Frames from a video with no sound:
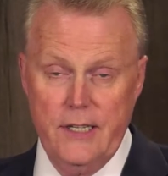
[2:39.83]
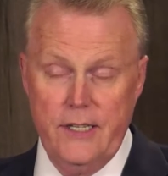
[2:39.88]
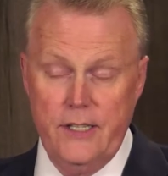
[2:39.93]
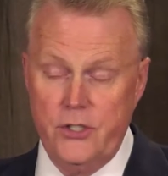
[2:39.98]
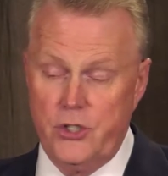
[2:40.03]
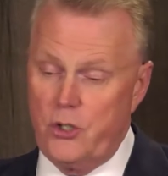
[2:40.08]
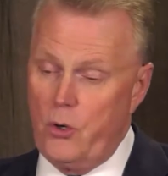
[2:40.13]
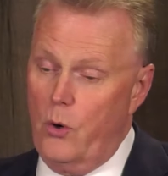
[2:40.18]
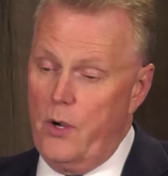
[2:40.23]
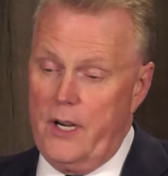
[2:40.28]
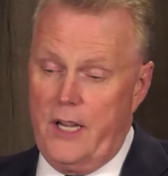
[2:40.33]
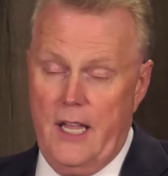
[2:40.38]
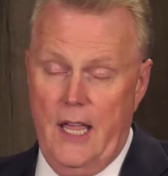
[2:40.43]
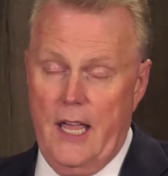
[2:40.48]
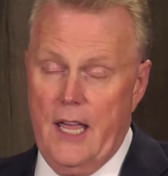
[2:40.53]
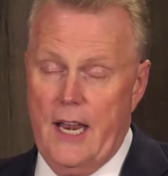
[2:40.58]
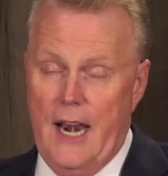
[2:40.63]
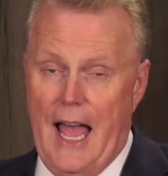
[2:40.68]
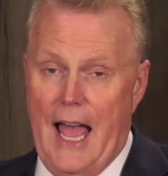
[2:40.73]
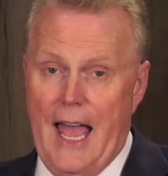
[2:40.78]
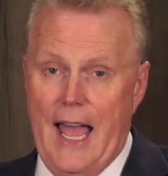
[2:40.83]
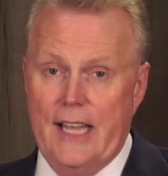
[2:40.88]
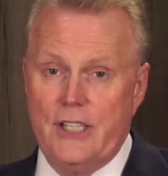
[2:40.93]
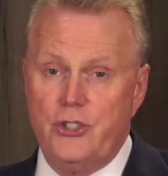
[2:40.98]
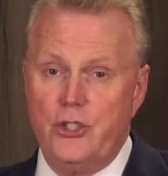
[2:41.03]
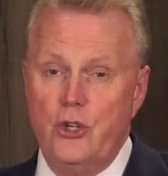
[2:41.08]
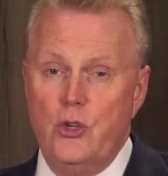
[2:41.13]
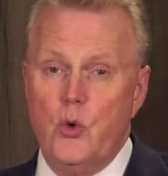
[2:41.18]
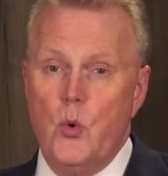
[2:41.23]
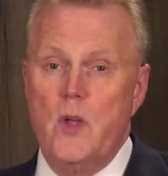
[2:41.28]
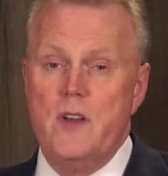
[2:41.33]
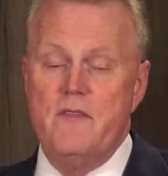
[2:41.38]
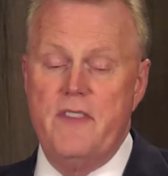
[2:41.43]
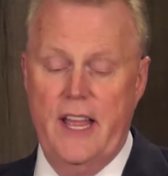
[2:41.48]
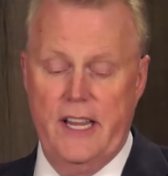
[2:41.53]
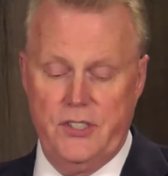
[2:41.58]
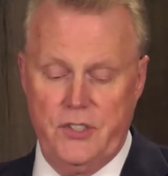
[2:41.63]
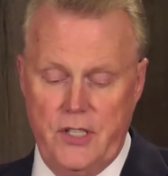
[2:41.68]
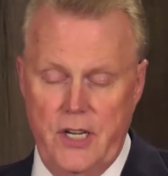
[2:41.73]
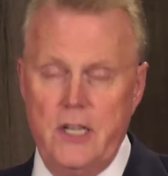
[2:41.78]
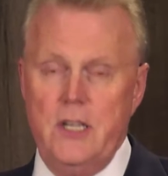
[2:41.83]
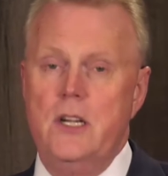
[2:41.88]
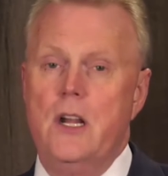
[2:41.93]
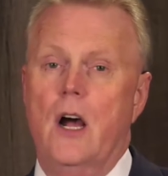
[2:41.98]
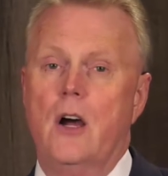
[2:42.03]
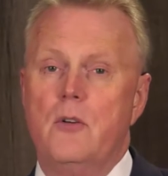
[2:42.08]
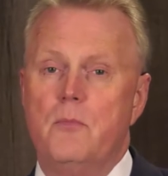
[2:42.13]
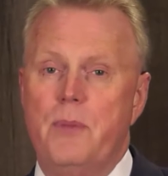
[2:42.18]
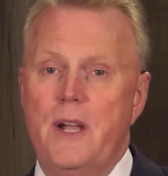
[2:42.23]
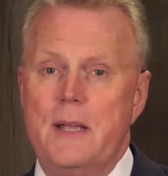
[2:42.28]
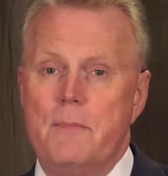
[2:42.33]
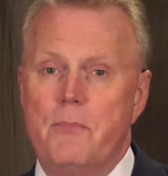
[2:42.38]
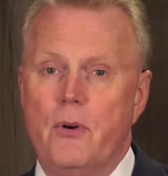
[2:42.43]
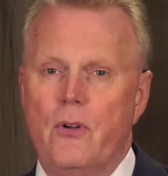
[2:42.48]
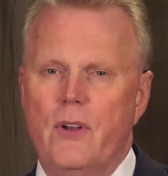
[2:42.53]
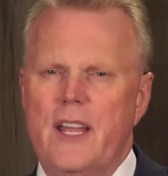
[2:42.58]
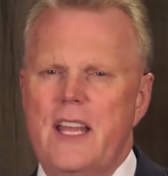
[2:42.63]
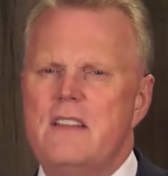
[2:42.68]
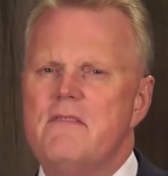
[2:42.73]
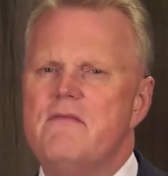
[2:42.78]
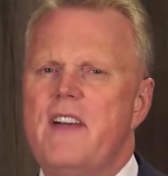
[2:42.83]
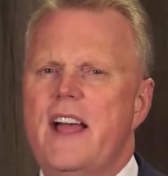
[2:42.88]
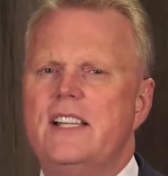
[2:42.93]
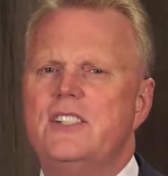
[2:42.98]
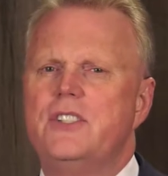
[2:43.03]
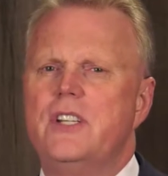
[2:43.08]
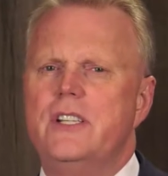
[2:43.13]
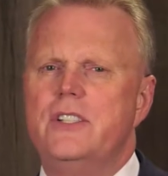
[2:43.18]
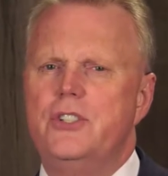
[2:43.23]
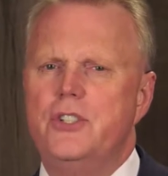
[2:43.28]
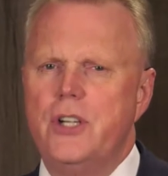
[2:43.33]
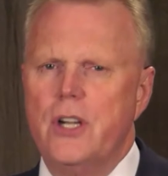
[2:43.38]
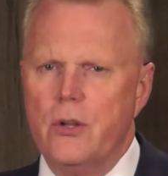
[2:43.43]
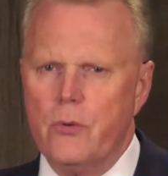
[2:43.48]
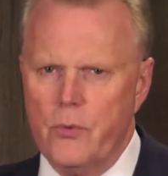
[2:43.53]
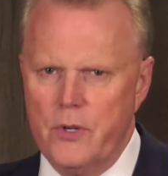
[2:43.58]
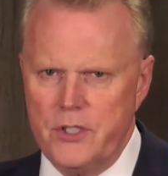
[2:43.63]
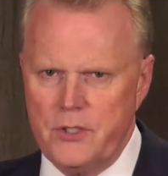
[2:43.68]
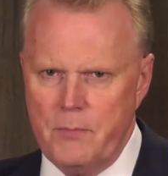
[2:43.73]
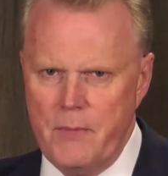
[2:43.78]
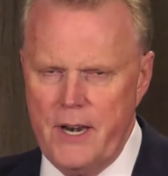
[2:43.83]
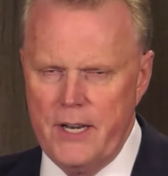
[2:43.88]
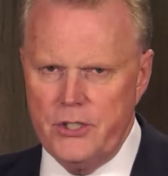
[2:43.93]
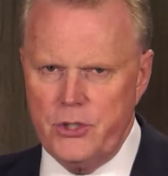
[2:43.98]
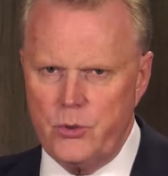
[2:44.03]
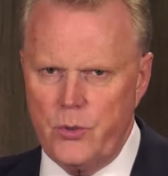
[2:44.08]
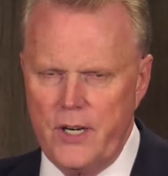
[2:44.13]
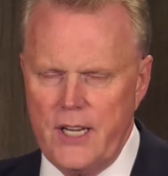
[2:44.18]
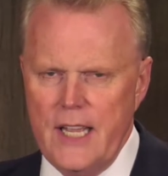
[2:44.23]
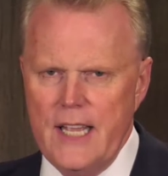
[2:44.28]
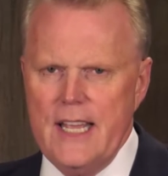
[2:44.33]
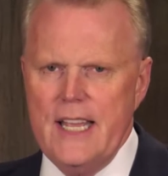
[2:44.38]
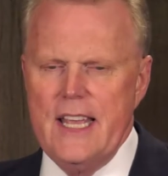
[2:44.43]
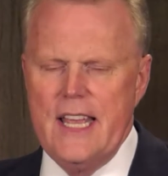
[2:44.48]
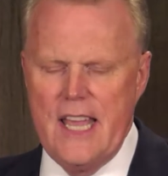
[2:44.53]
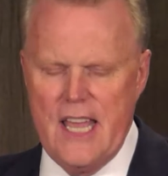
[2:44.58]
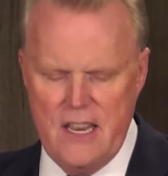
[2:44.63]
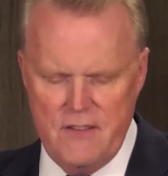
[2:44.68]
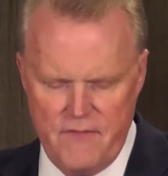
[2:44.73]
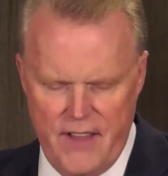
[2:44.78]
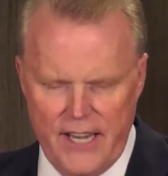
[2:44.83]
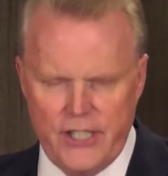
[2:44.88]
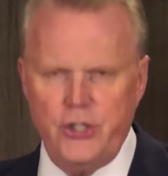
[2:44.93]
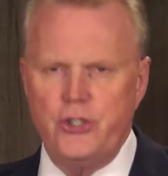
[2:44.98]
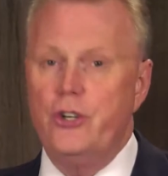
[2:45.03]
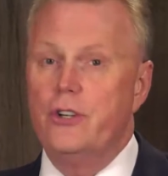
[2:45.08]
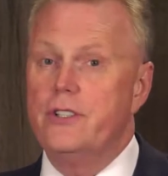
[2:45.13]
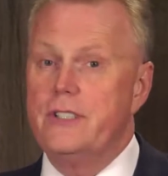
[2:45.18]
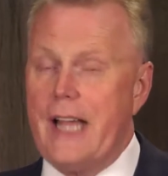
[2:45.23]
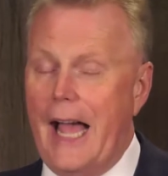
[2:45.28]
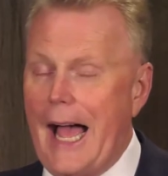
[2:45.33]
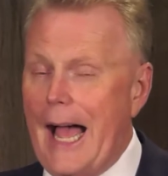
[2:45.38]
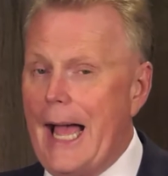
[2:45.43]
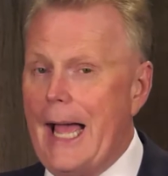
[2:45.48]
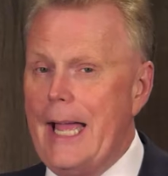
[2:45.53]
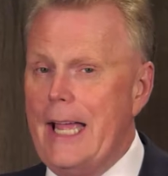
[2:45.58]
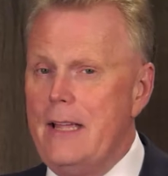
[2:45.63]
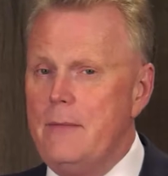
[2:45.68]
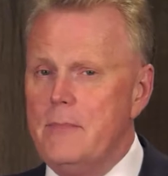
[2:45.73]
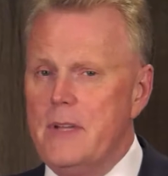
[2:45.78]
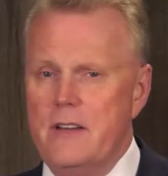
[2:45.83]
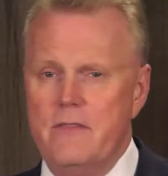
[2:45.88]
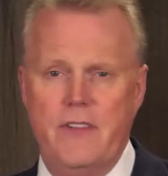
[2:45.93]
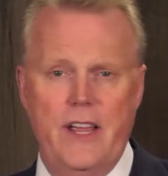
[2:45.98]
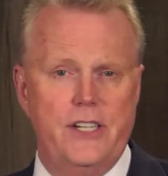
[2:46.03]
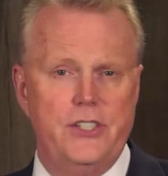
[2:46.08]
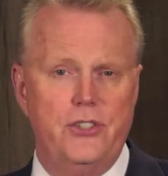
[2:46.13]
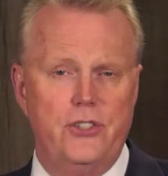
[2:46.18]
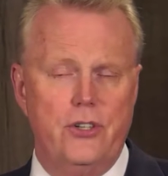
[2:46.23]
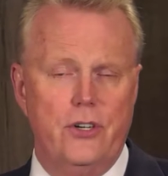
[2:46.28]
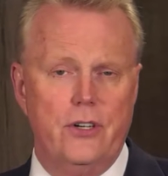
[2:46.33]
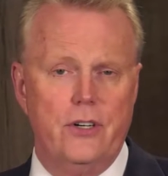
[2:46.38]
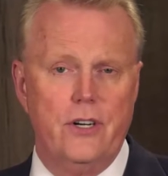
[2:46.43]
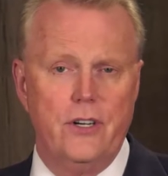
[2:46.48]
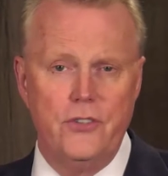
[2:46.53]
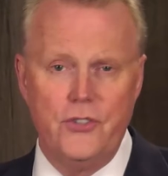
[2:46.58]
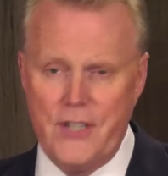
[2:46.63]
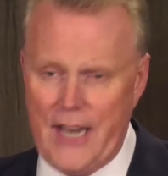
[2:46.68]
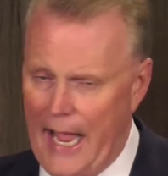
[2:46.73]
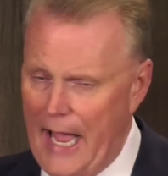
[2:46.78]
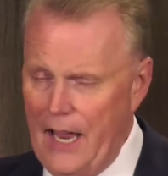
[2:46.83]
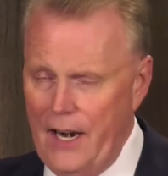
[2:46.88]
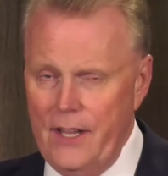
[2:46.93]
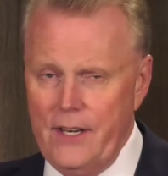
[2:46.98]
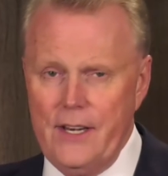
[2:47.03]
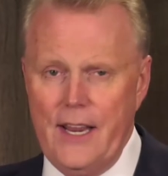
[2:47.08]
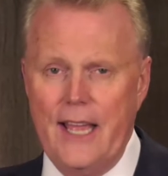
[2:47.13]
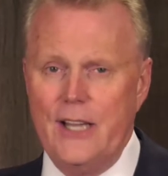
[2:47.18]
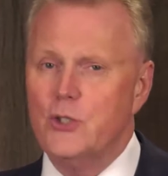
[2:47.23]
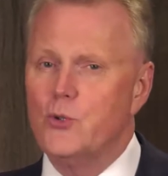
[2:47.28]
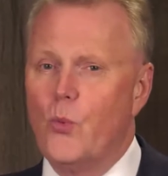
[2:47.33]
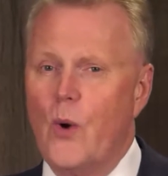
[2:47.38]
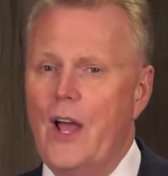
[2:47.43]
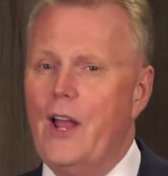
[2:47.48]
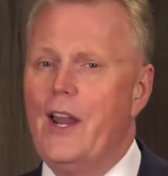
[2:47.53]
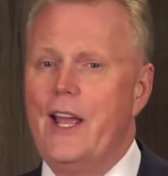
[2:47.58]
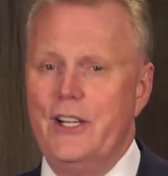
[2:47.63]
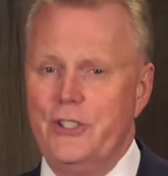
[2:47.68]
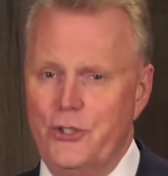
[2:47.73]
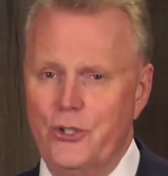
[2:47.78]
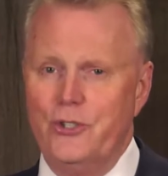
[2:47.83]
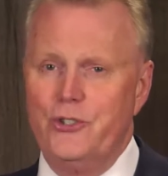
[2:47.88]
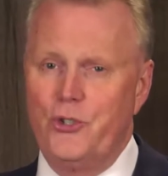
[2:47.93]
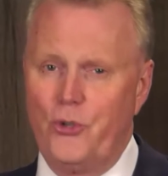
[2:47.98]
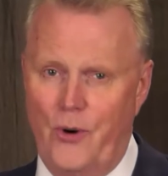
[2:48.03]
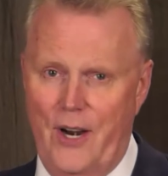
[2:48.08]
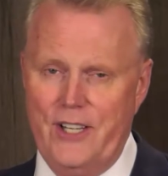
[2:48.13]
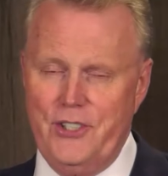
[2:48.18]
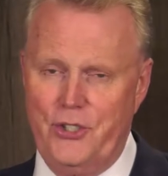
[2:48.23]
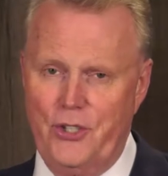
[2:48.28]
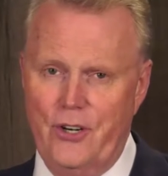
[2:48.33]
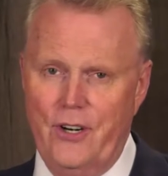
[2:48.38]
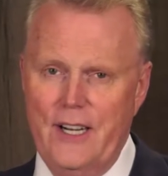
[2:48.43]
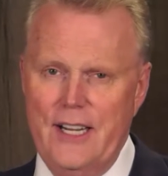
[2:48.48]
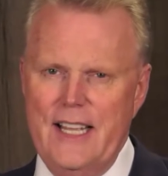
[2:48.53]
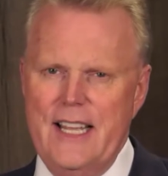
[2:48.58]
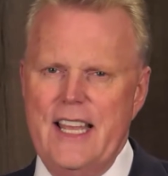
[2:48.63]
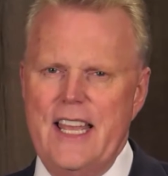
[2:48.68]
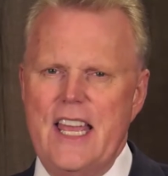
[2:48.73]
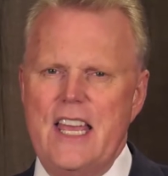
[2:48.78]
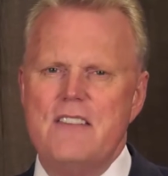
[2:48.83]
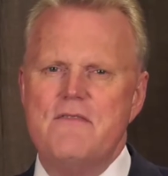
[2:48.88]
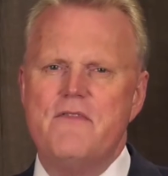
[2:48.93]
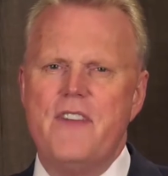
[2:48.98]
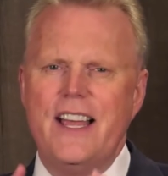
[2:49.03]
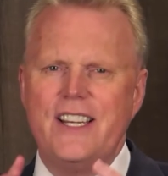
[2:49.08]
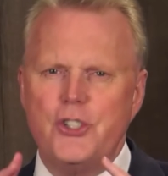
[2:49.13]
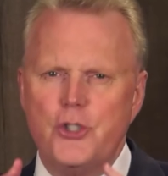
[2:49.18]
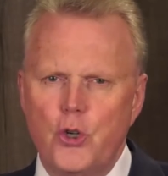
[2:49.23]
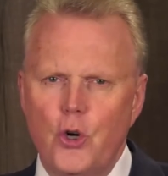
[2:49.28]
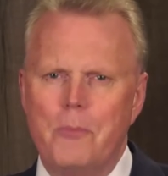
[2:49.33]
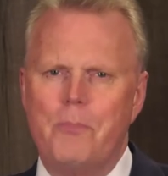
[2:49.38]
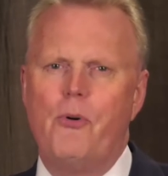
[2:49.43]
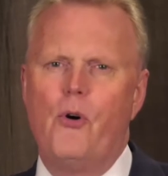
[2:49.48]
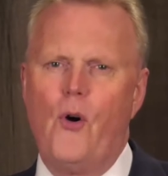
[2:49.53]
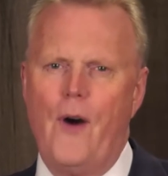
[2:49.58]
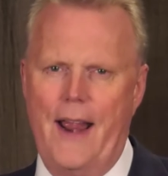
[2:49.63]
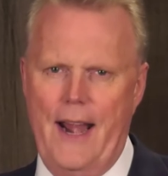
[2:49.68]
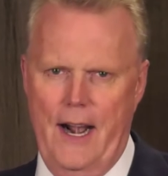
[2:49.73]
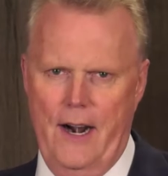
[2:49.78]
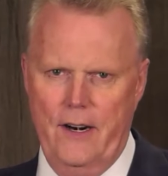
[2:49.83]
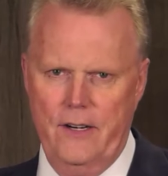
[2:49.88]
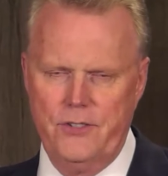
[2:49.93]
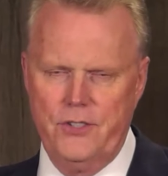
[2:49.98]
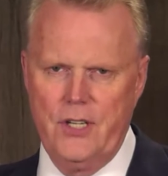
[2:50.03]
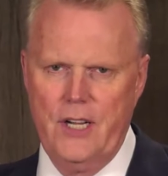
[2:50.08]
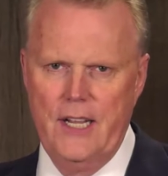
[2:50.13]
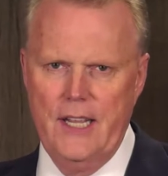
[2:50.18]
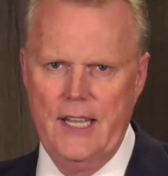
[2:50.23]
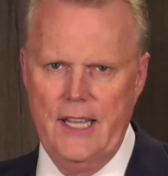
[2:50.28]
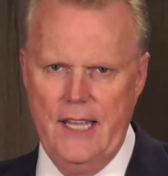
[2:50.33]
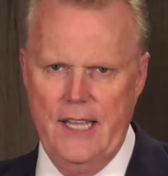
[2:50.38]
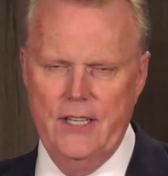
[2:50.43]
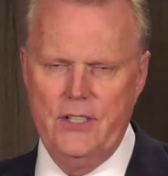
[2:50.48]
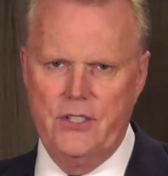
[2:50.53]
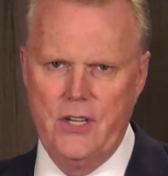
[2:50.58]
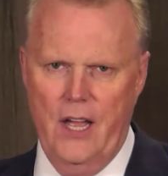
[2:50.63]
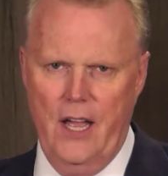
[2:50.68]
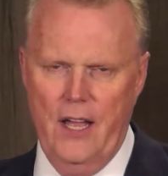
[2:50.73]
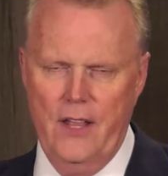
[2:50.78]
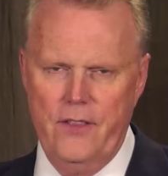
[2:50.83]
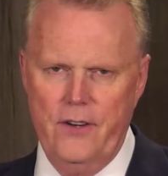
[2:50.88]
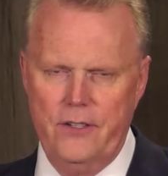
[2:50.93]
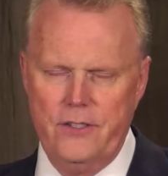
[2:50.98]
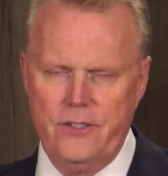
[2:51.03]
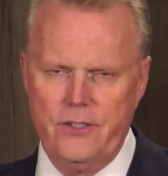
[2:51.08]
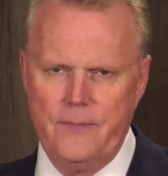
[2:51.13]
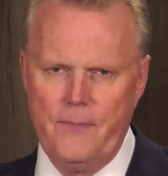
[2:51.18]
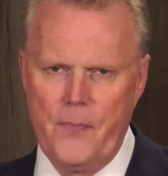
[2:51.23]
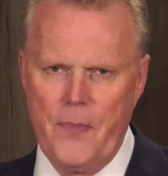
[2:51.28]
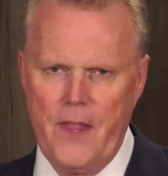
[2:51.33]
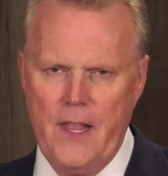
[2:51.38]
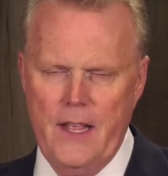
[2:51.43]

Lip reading: And so again, I ask you to invest in young people, invest in children's ministry, invest your time, invest your talent as well as your treasure, invest your prayers into others.